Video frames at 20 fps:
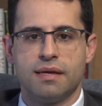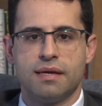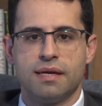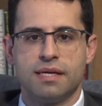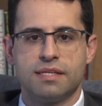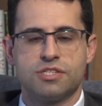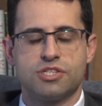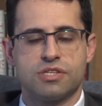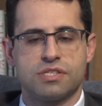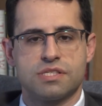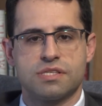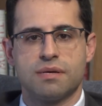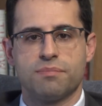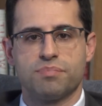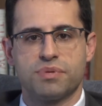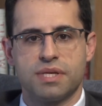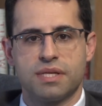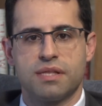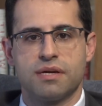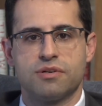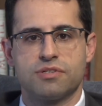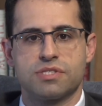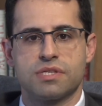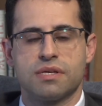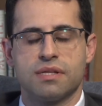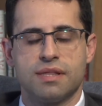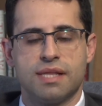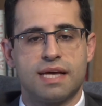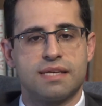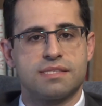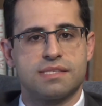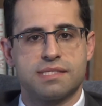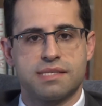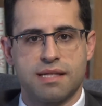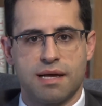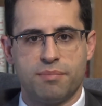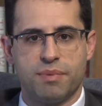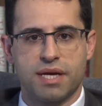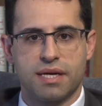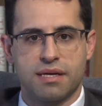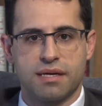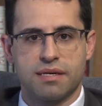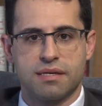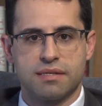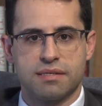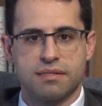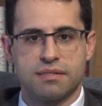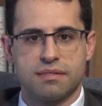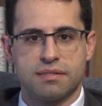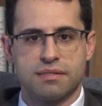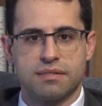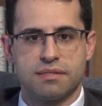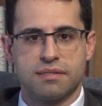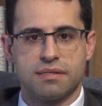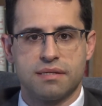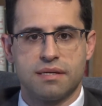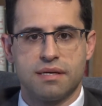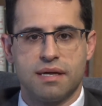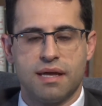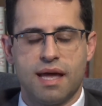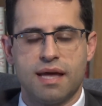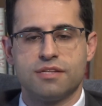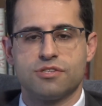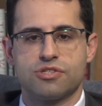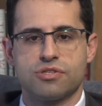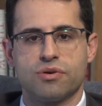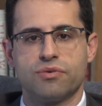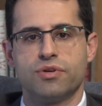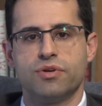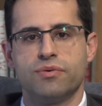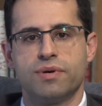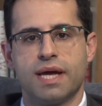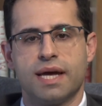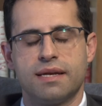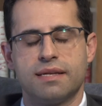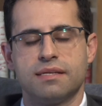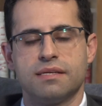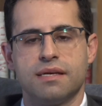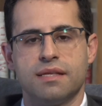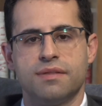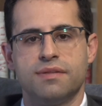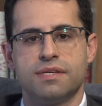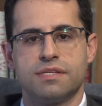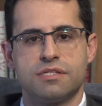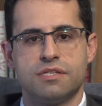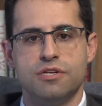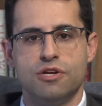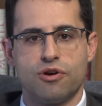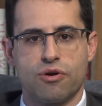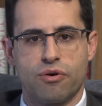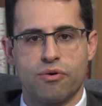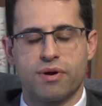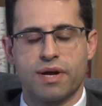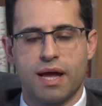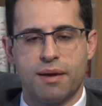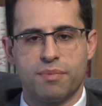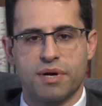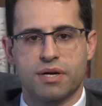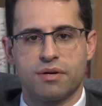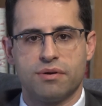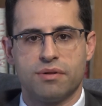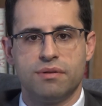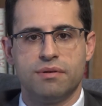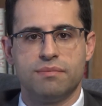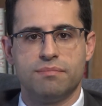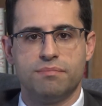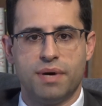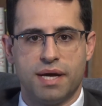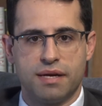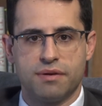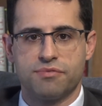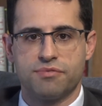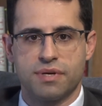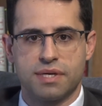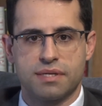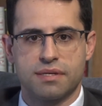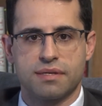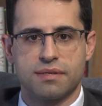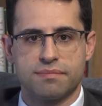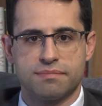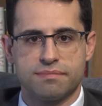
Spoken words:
It's just simply there's less stomach, and so you get this neurochemical benefit.